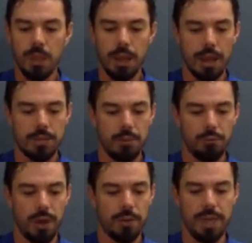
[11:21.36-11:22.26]
And they
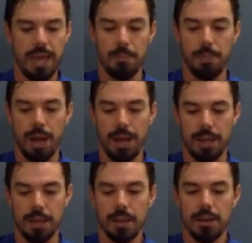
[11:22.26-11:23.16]
found that
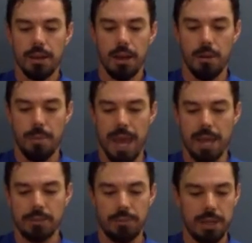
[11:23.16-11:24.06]
by
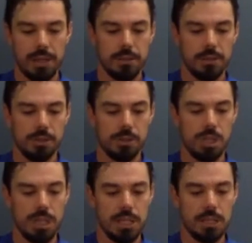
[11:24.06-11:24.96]
activating this
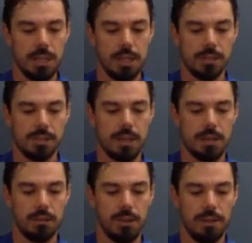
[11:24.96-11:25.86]
gene, it
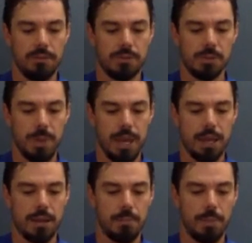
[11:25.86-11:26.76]
extended the
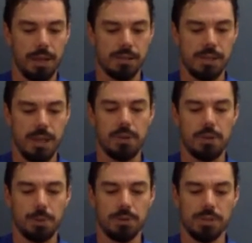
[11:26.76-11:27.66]
lifespan by
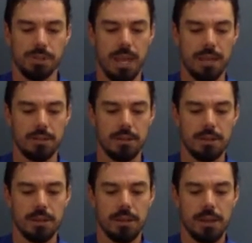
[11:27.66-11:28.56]
70%
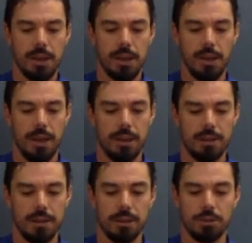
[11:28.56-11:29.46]

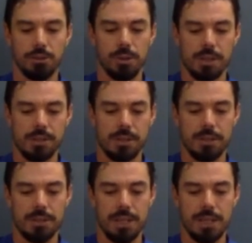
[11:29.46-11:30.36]
and increased
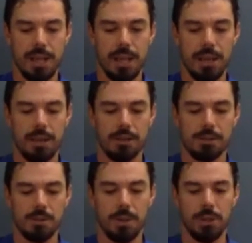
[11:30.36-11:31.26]
DNA
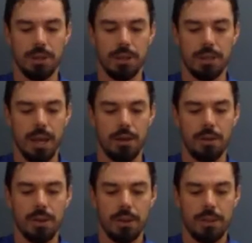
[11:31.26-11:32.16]
stability. Now,
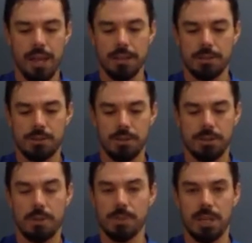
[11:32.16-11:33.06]
that's
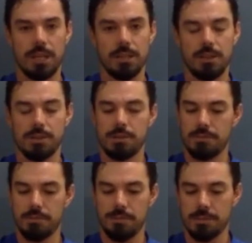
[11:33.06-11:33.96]
just, I'm citing
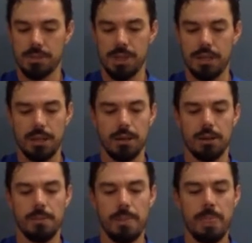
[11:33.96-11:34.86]
this study
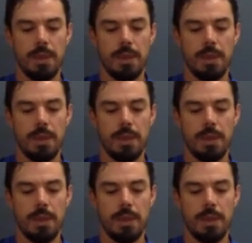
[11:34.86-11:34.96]
here.